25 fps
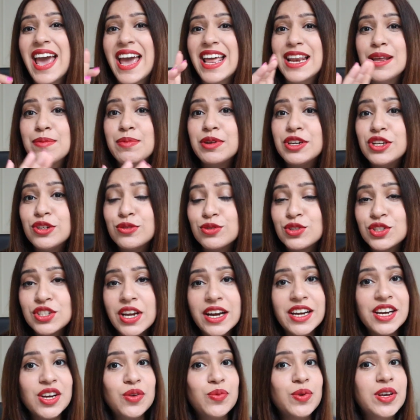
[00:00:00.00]
anybody you
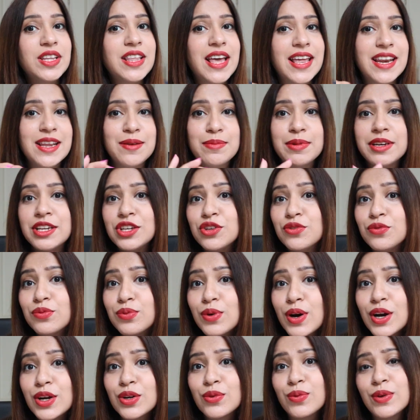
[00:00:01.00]
studied with, anybody you
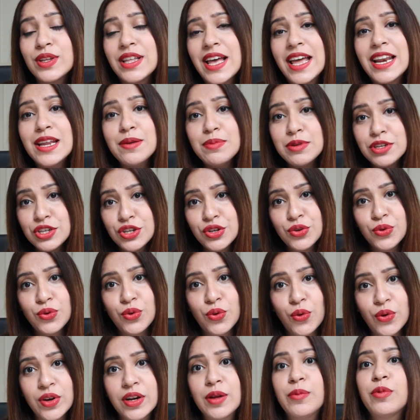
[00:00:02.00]
worked with, anybody you
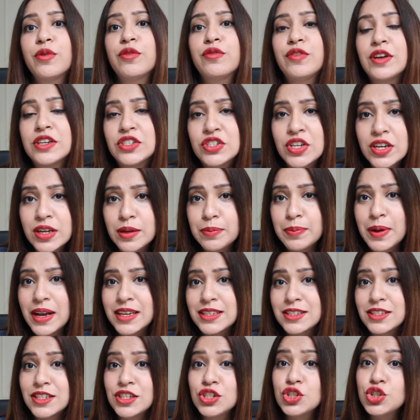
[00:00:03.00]
know in a professional
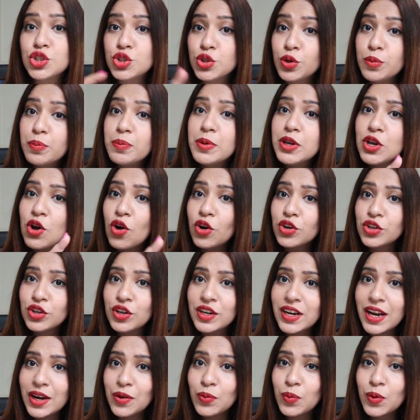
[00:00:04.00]
capacity should be on
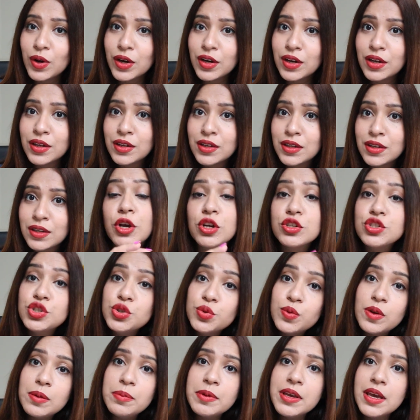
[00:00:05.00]
your network, because
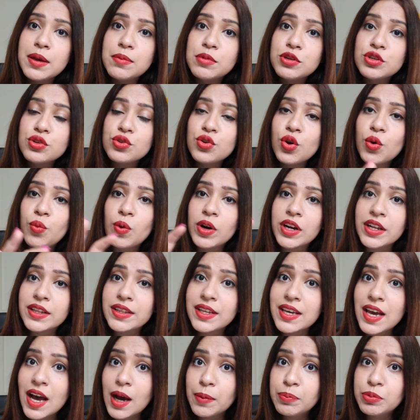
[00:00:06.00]
you will be able to know what are
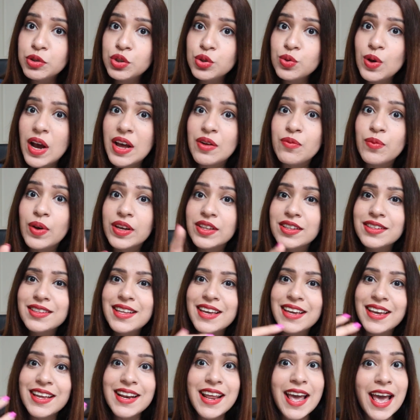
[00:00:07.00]
they up to and whether
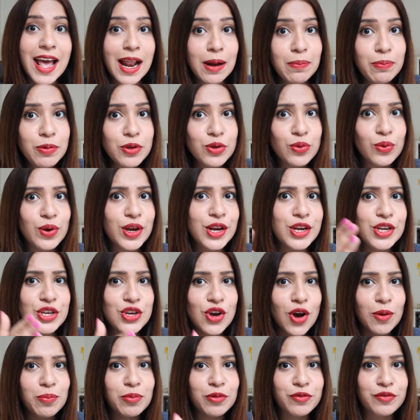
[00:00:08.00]
they can help you in
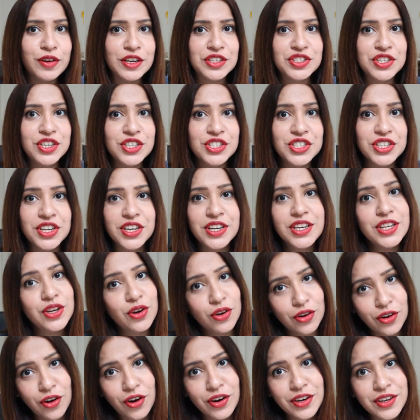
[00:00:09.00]
your professional journey
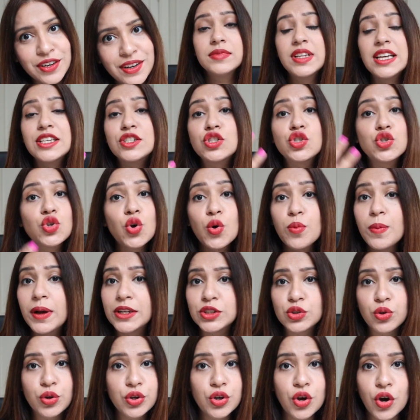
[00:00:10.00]
or not. There's so
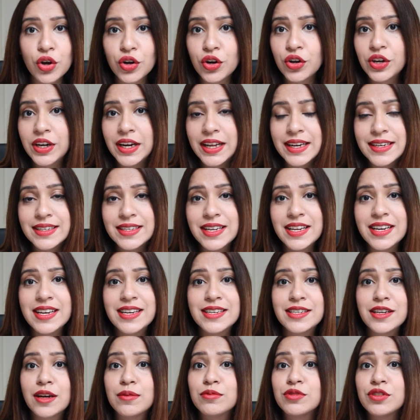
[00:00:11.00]
much going on LinkedIn
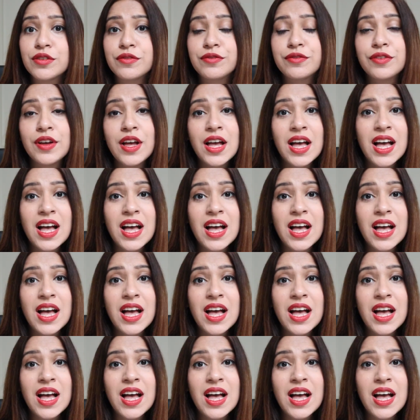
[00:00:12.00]
in terms of